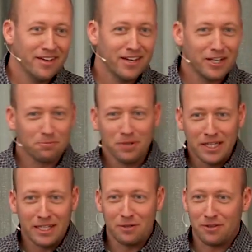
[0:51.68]
He's
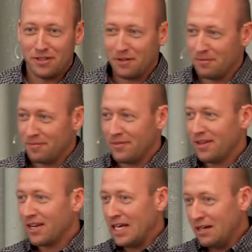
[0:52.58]
pleading with them.
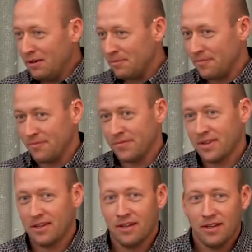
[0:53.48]
Come,
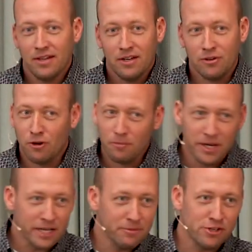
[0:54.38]
don't
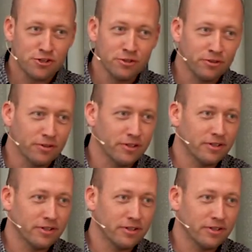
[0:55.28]
make me shoot.